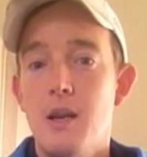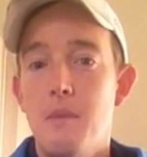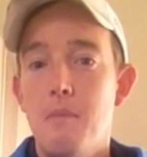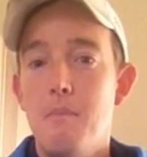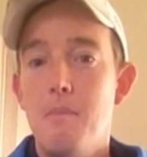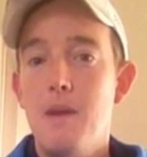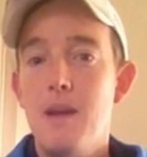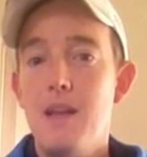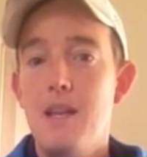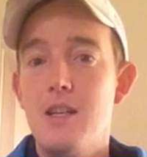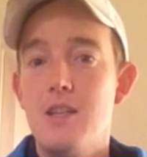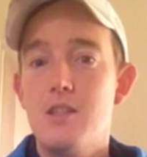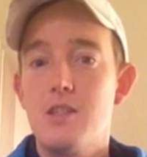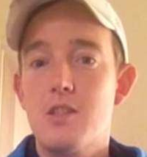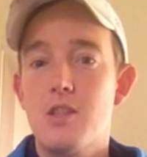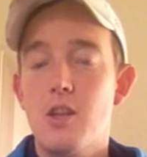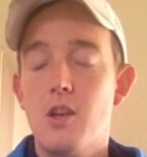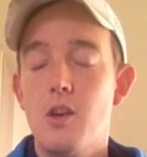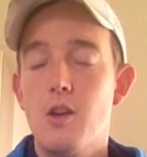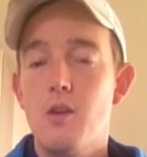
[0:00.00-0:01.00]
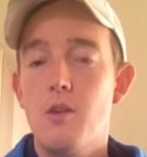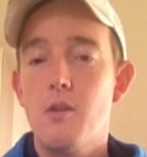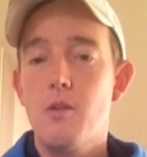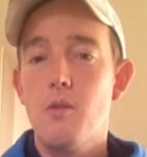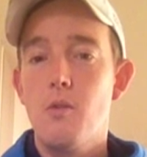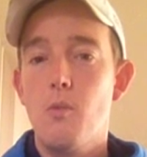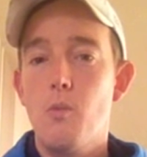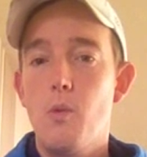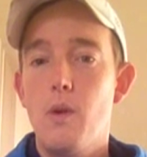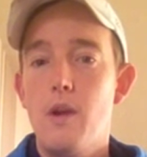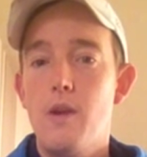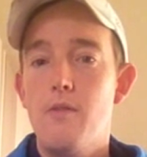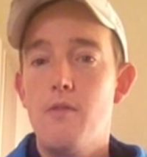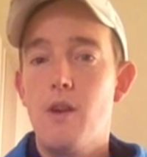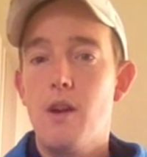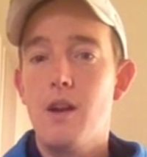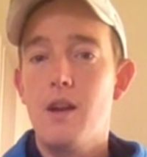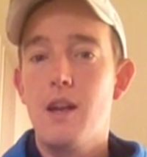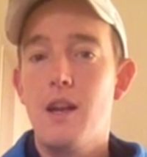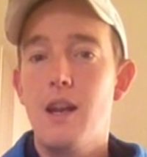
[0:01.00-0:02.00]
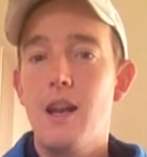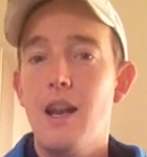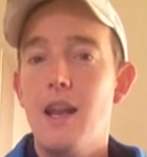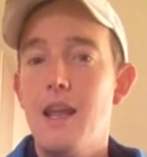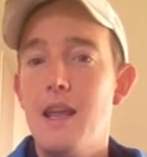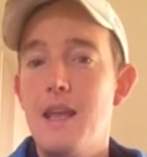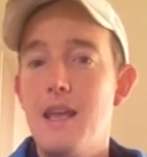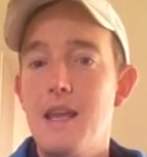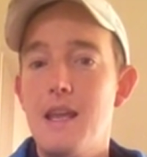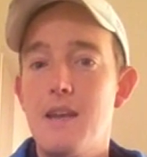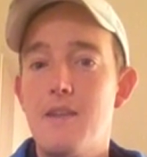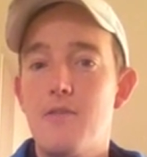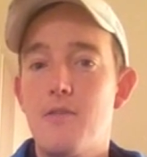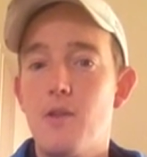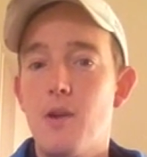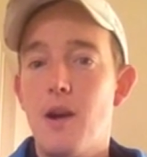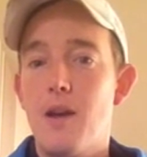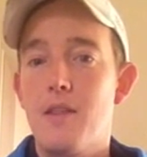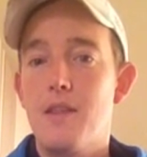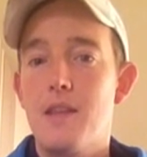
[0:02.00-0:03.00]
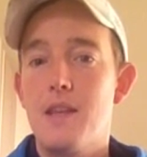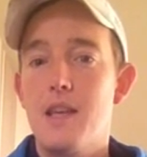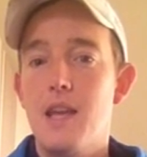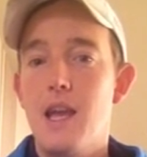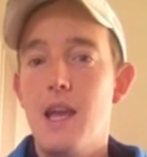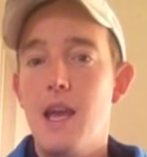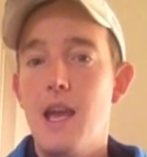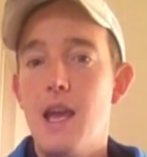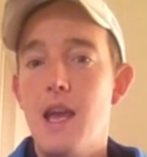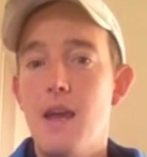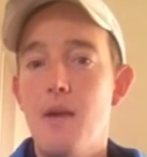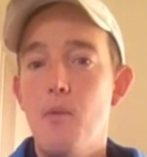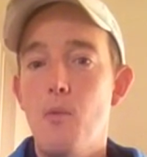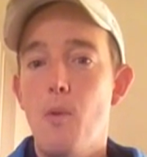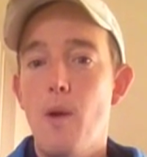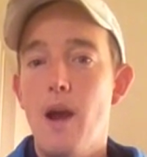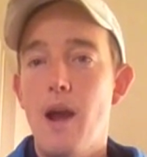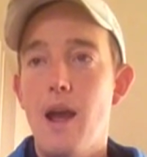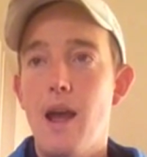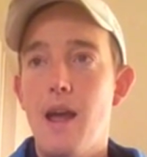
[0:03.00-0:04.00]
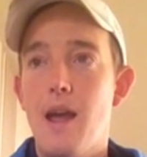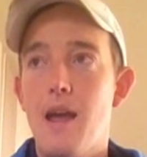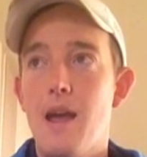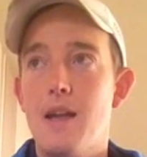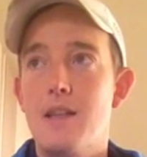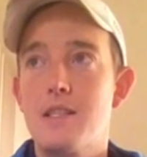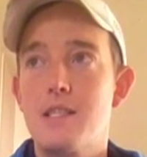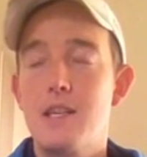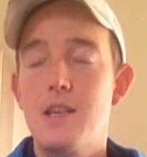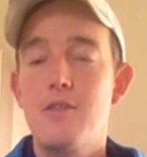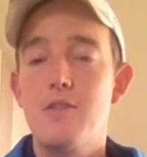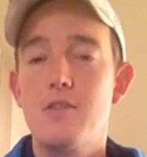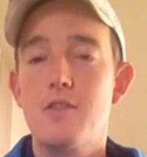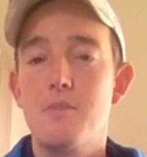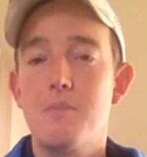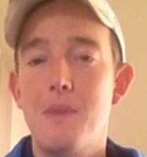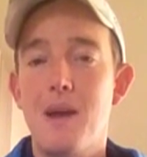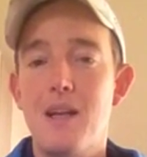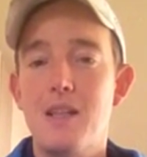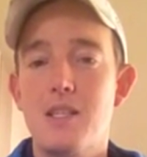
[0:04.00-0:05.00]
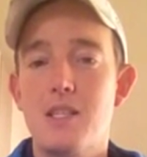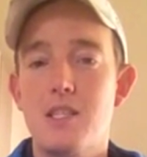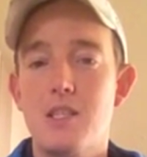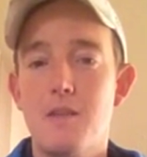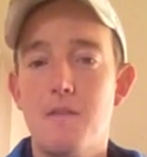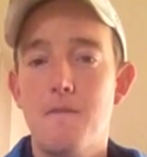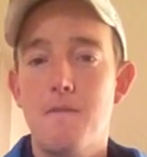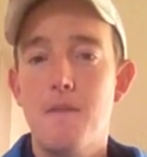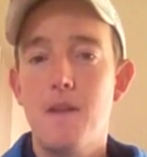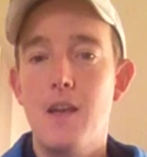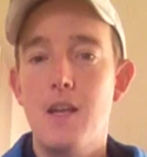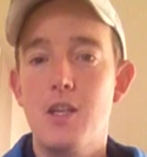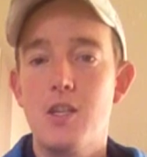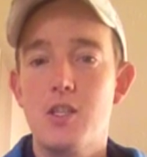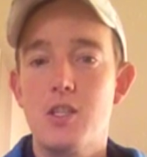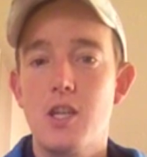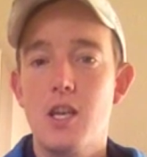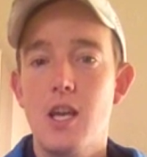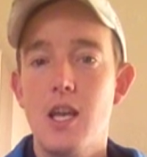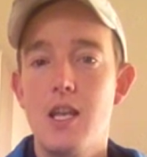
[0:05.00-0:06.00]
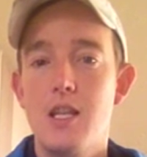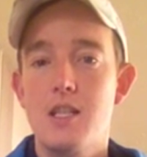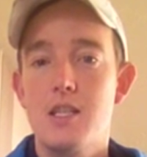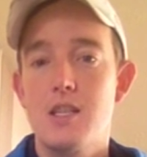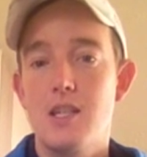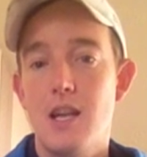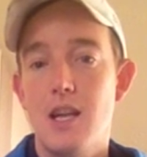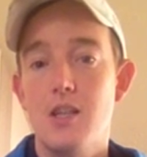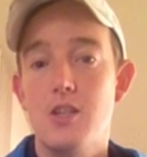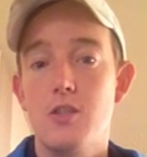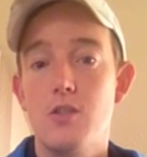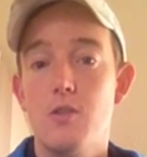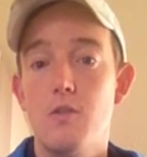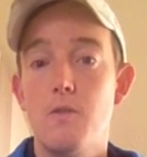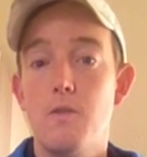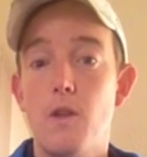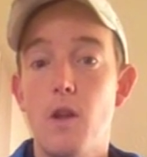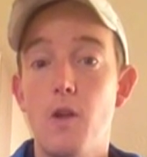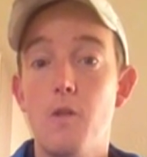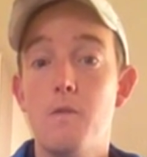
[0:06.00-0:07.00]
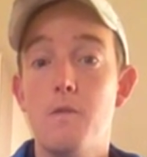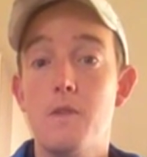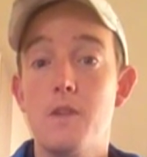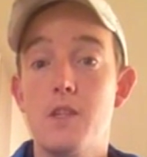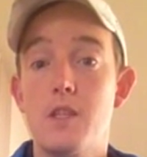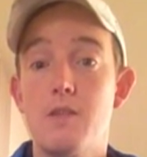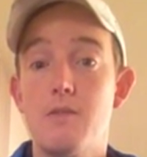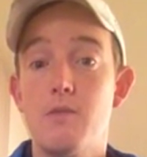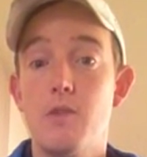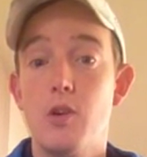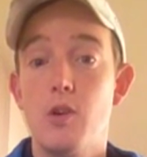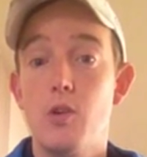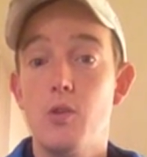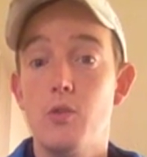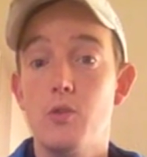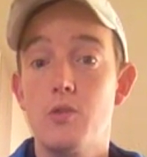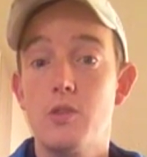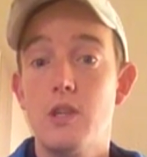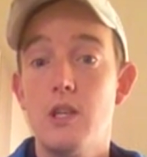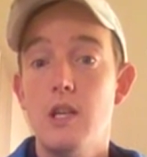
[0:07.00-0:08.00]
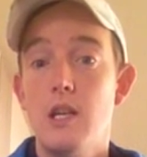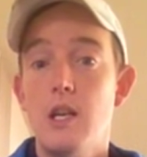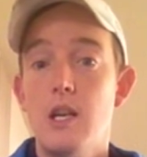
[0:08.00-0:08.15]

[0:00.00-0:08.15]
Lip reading: means that we're running a league throughout the year where a series of matches are fished to international float fishing rules.